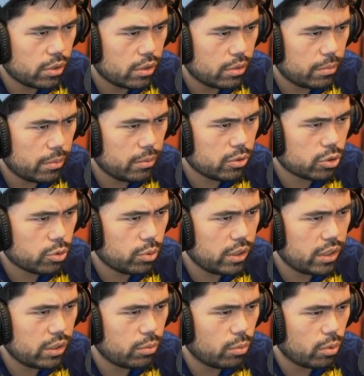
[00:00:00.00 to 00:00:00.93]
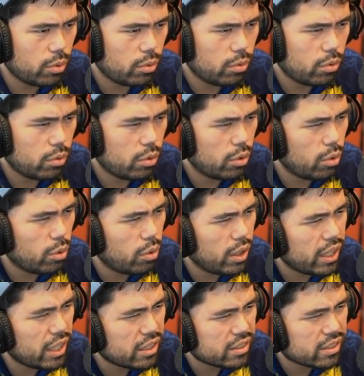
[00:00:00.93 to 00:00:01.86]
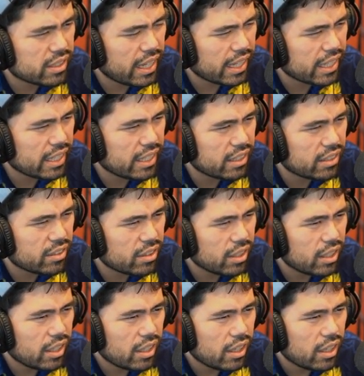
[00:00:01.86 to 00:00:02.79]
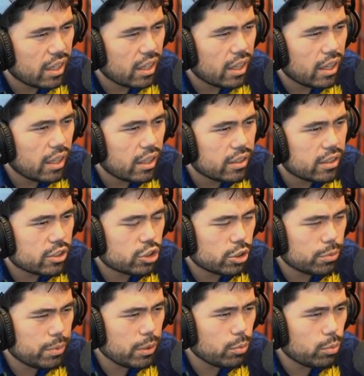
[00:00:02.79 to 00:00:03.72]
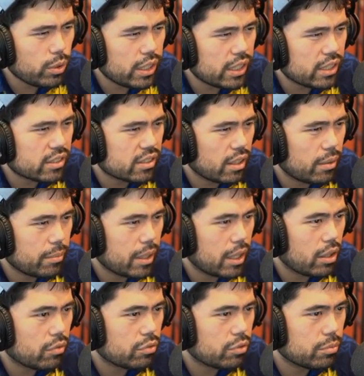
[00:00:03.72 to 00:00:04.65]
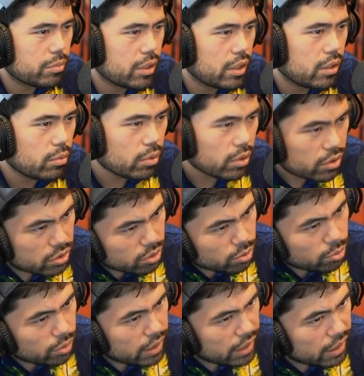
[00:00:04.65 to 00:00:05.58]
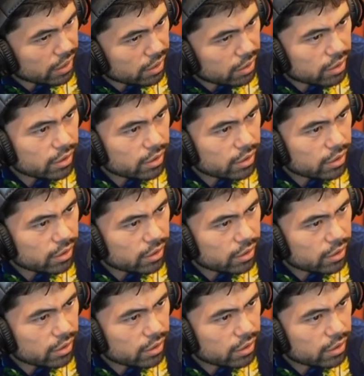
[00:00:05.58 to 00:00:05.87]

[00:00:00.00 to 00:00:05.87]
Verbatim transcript: Maybe just queen d. Wait a second. This should be winning somehow for me. Where's the win?